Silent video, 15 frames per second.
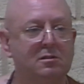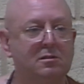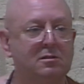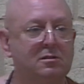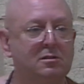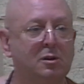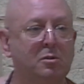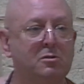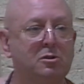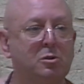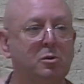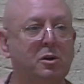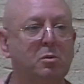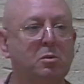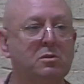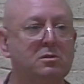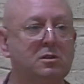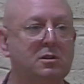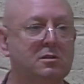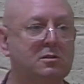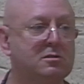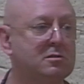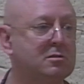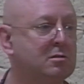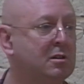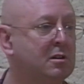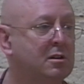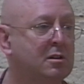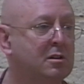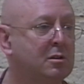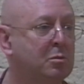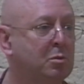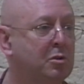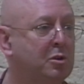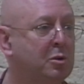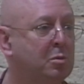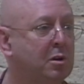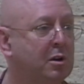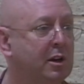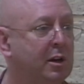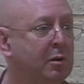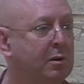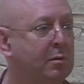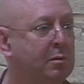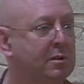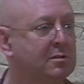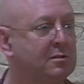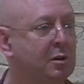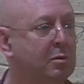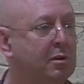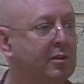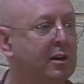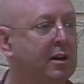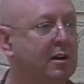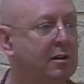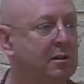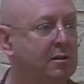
There's no one to do any wanting. What do you want anyway when there's no one there?